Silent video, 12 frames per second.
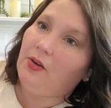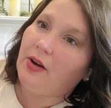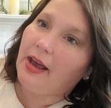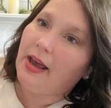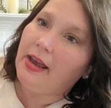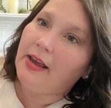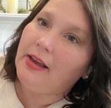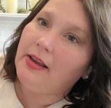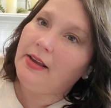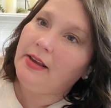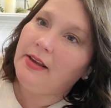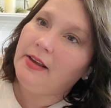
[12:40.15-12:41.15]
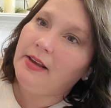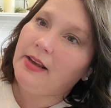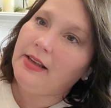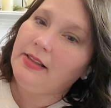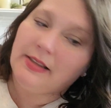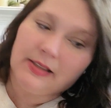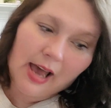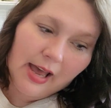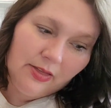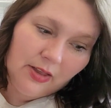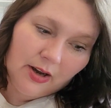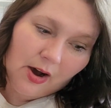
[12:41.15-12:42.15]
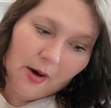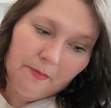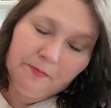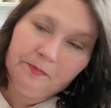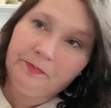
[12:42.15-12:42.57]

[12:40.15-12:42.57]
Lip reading: okay? Inside the cup.